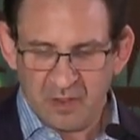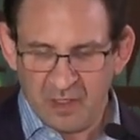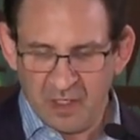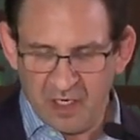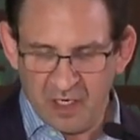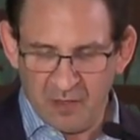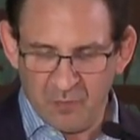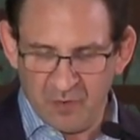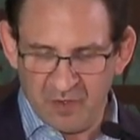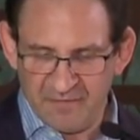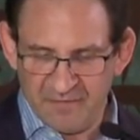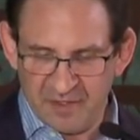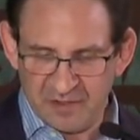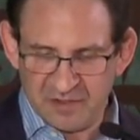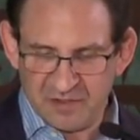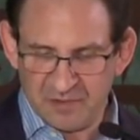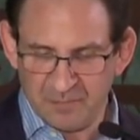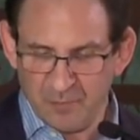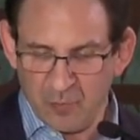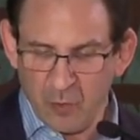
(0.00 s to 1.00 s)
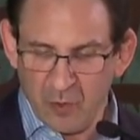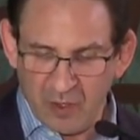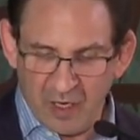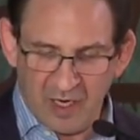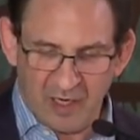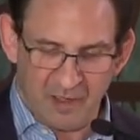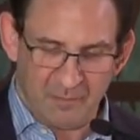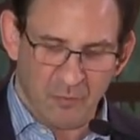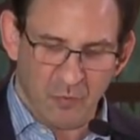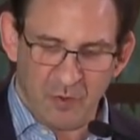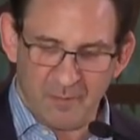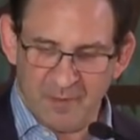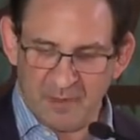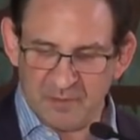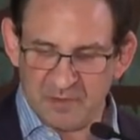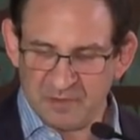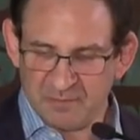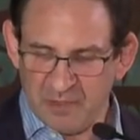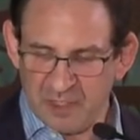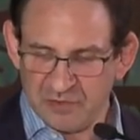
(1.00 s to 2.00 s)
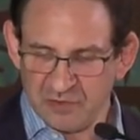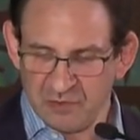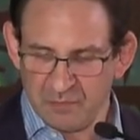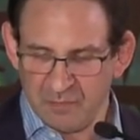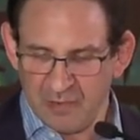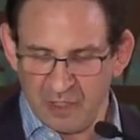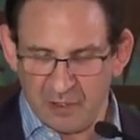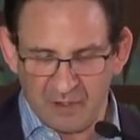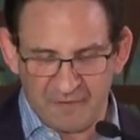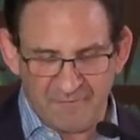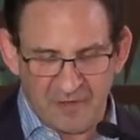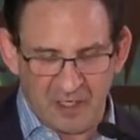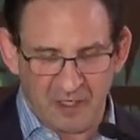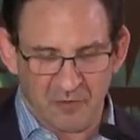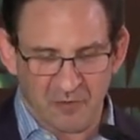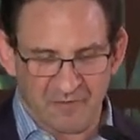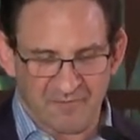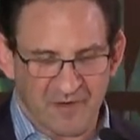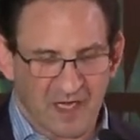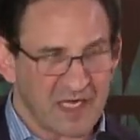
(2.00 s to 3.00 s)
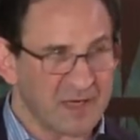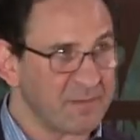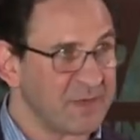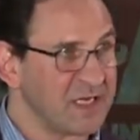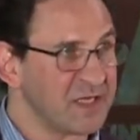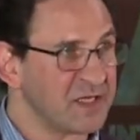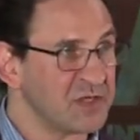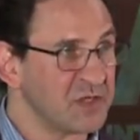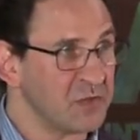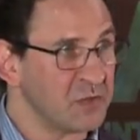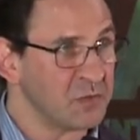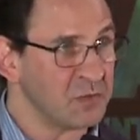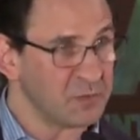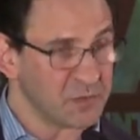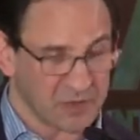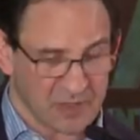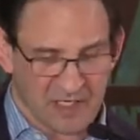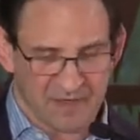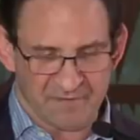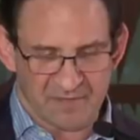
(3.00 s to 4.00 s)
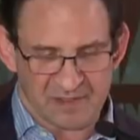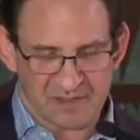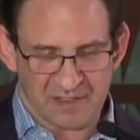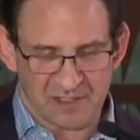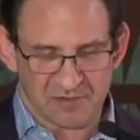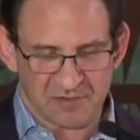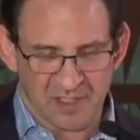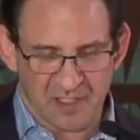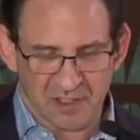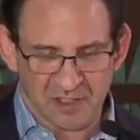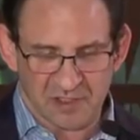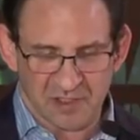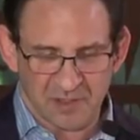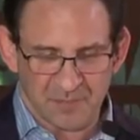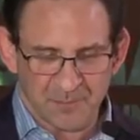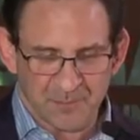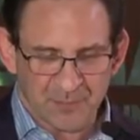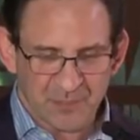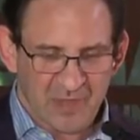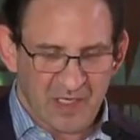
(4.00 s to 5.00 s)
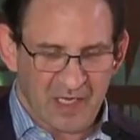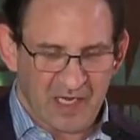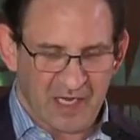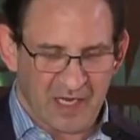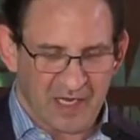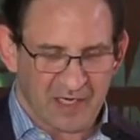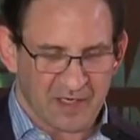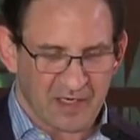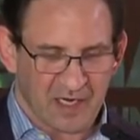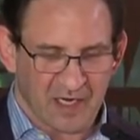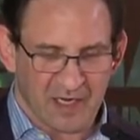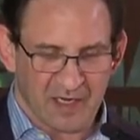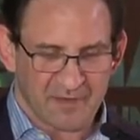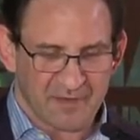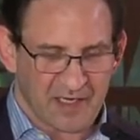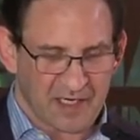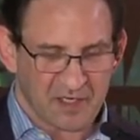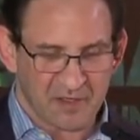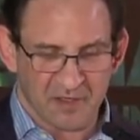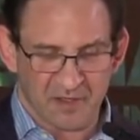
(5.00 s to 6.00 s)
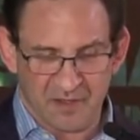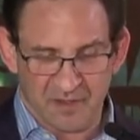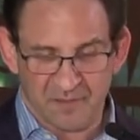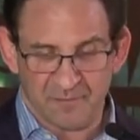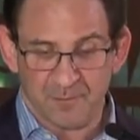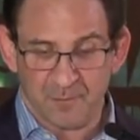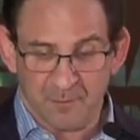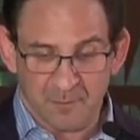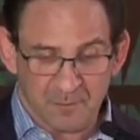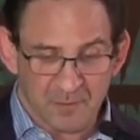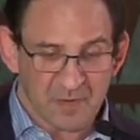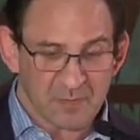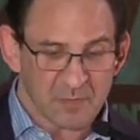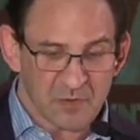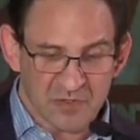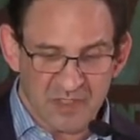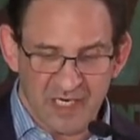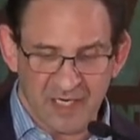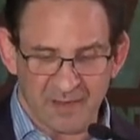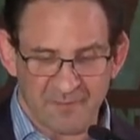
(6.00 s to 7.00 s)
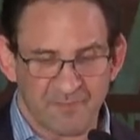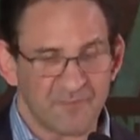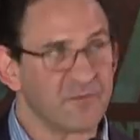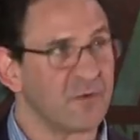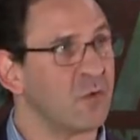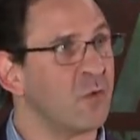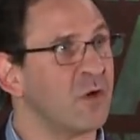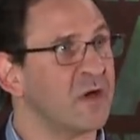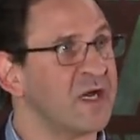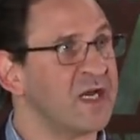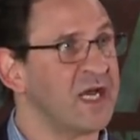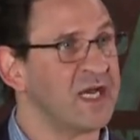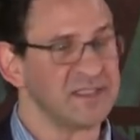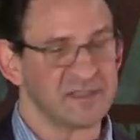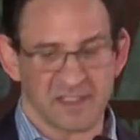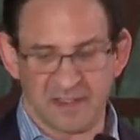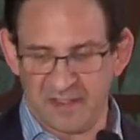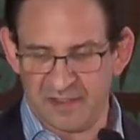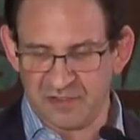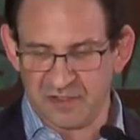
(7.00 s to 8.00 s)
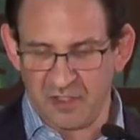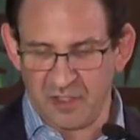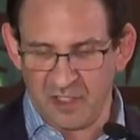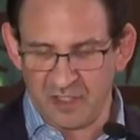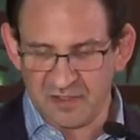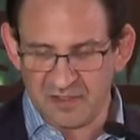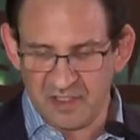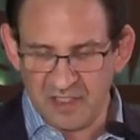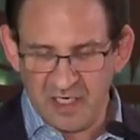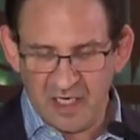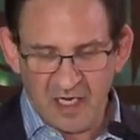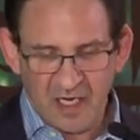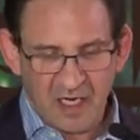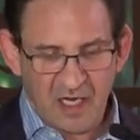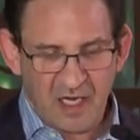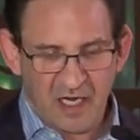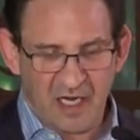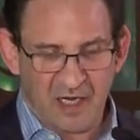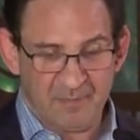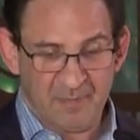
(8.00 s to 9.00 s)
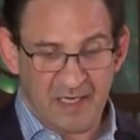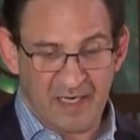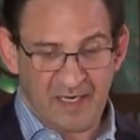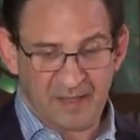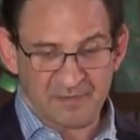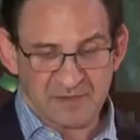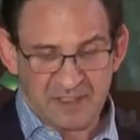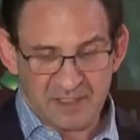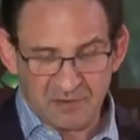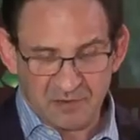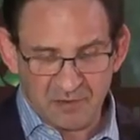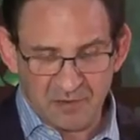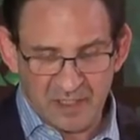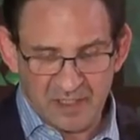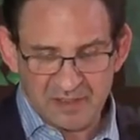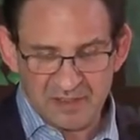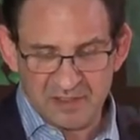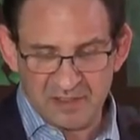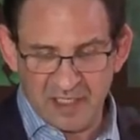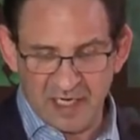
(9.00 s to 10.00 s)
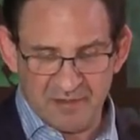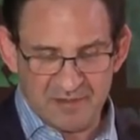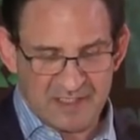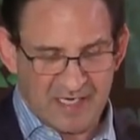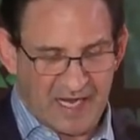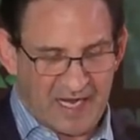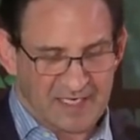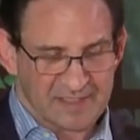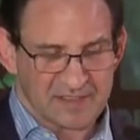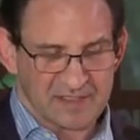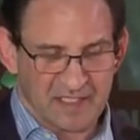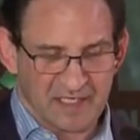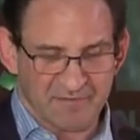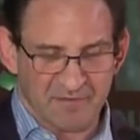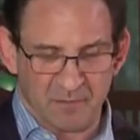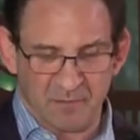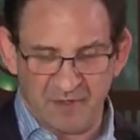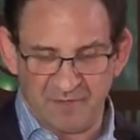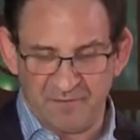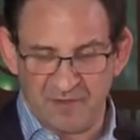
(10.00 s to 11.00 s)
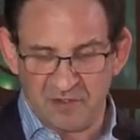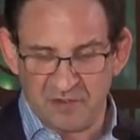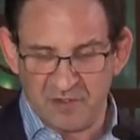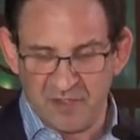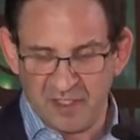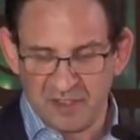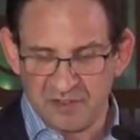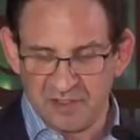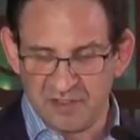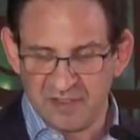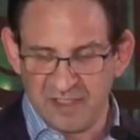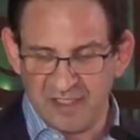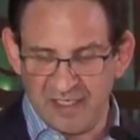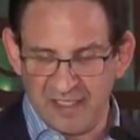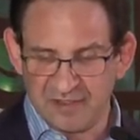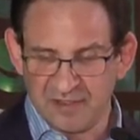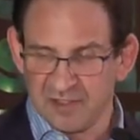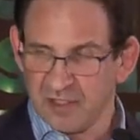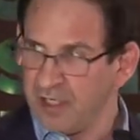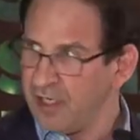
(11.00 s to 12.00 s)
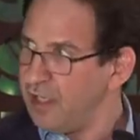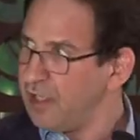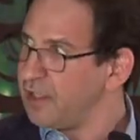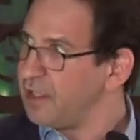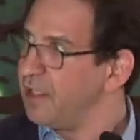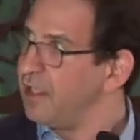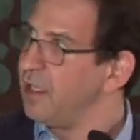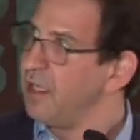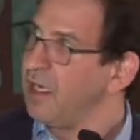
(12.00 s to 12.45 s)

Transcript: uh, one of their support, uh, board members, Manju Bhargava, who invited me to give this introduction. And uh, thank you to the museum for organizing these talks. Uh, my name is Neil Chriss. I was asked to give a brief introduction to today's talk.